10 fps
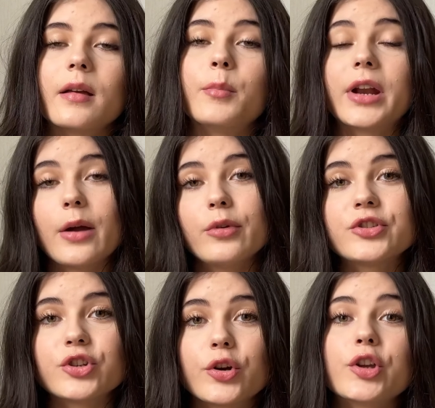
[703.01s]
But I will
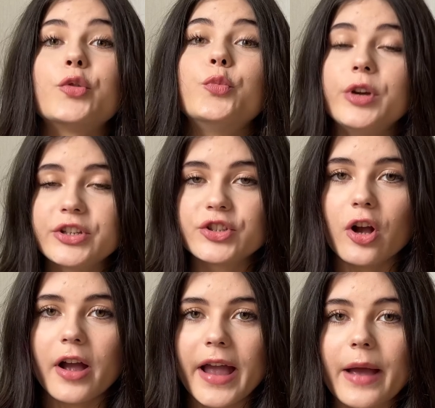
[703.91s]
show you which
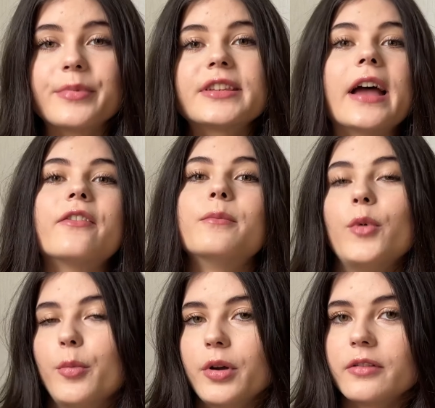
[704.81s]
Zoho apps have
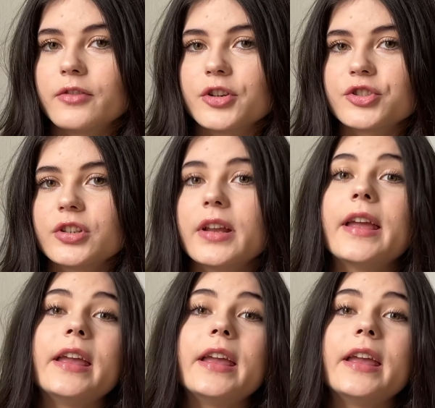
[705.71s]
mobile version.